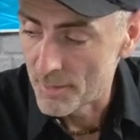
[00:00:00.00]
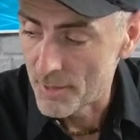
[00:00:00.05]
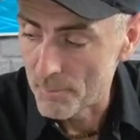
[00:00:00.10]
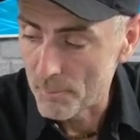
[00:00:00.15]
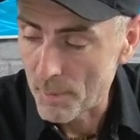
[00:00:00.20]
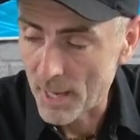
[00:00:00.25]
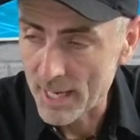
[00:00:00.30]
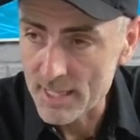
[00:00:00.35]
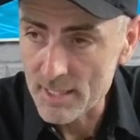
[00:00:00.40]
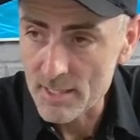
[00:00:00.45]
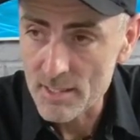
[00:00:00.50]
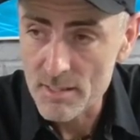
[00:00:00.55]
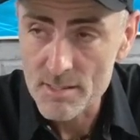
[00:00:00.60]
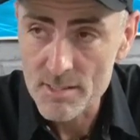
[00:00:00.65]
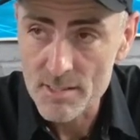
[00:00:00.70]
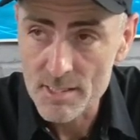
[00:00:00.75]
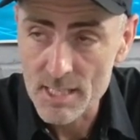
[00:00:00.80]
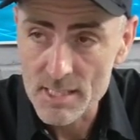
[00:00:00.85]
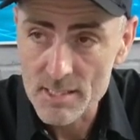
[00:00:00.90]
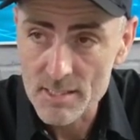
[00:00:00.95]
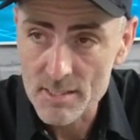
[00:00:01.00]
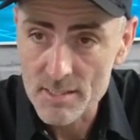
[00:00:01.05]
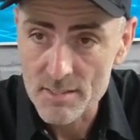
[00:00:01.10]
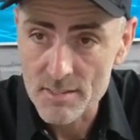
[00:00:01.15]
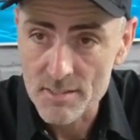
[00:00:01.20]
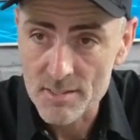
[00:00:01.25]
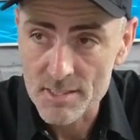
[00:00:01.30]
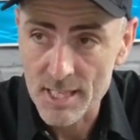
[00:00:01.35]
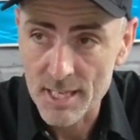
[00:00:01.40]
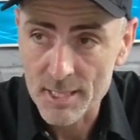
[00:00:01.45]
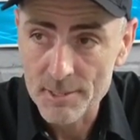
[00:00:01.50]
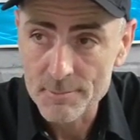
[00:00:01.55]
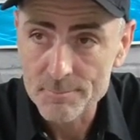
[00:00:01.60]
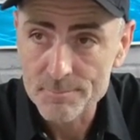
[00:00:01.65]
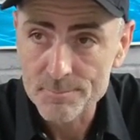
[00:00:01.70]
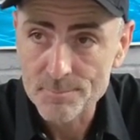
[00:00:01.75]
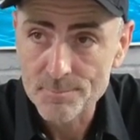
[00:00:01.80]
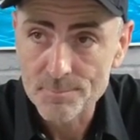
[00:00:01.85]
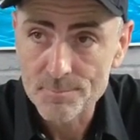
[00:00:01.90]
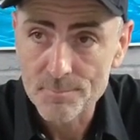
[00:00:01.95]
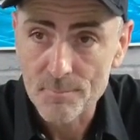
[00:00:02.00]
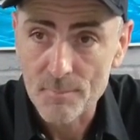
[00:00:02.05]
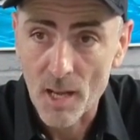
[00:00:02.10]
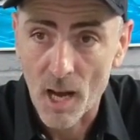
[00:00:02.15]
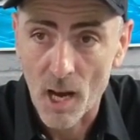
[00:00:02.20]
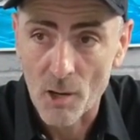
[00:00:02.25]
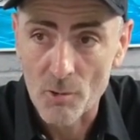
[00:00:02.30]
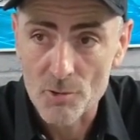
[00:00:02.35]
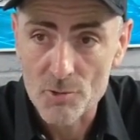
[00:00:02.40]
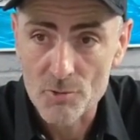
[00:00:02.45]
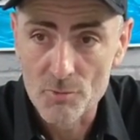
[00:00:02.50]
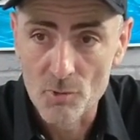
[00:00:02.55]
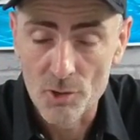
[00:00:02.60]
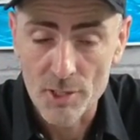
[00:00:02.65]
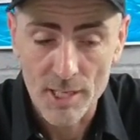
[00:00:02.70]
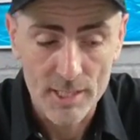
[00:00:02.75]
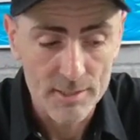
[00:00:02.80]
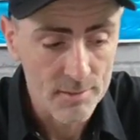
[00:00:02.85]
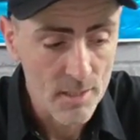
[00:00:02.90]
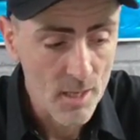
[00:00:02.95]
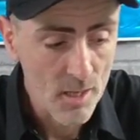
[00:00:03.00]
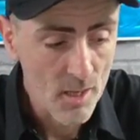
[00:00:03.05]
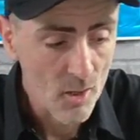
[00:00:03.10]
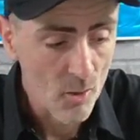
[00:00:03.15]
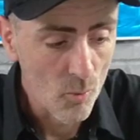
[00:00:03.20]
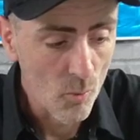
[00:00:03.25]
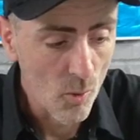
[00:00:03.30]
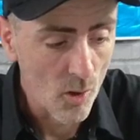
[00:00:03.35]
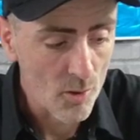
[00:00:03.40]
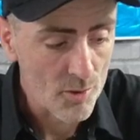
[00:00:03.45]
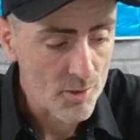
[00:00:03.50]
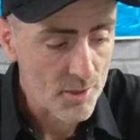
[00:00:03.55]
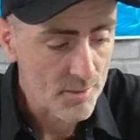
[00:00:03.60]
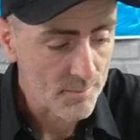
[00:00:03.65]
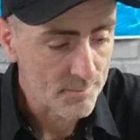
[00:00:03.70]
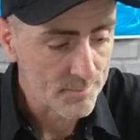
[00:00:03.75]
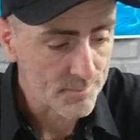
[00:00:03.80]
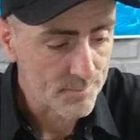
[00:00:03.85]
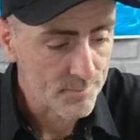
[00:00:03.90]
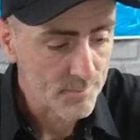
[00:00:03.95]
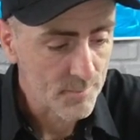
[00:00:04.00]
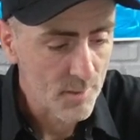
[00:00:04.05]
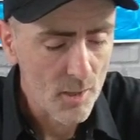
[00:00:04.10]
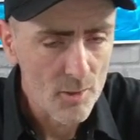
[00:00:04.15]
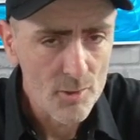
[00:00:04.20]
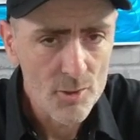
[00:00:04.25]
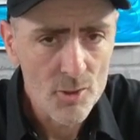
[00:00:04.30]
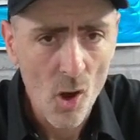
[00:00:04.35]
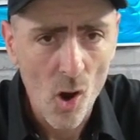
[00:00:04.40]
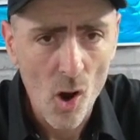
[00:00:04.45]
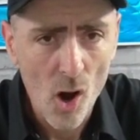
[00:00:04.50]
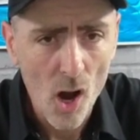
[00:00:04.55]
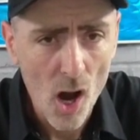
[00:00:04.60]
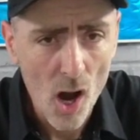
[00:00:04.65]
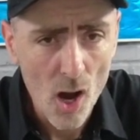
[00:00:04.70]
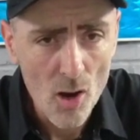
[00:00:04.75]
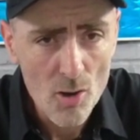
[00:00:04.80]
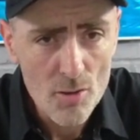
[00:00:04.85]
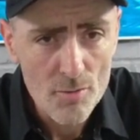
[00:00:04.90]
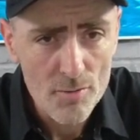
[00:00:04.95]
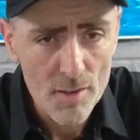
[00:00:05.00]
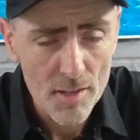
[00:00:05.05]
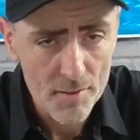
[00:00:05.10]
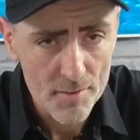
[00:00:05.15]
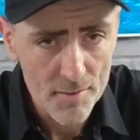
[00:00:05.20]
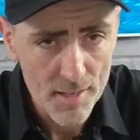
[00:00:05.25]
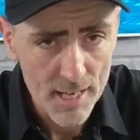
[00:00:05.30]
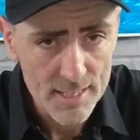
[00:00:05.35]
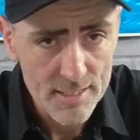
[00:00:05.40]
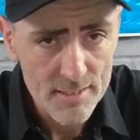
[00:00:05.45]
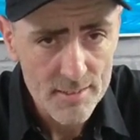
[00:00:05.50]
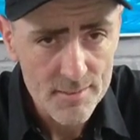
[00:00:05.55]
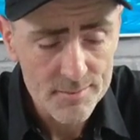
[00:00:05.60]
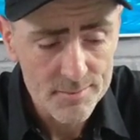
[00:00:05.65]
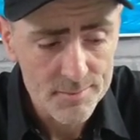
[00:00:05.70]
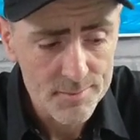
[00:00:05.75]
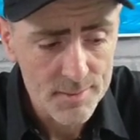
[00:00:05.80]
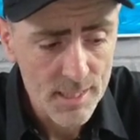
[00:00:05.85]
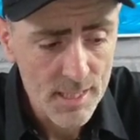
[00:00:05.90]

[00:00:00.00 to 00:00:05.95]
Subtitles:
The paint consistency I was running was not over thin.